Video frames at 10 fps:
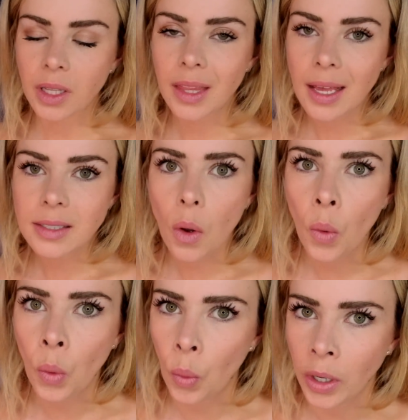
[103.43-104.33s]
That's
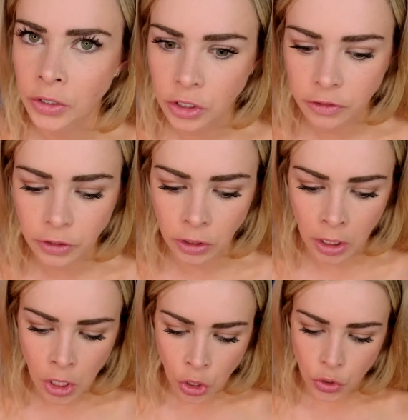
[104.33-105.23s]
wonderful.
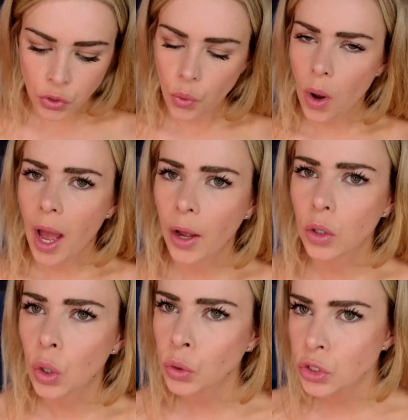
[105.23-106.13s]
So, how
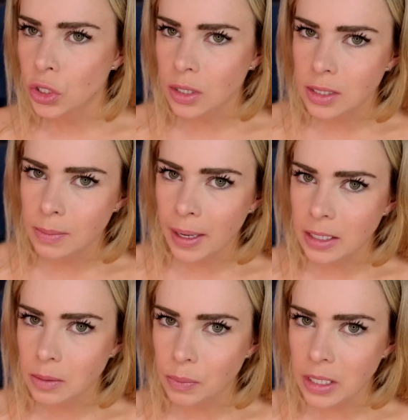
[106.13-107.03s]
long do you
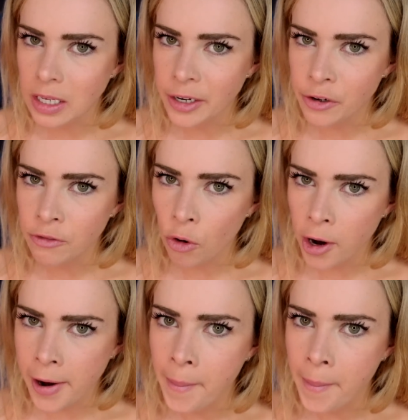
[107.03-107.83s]
expect to be here for?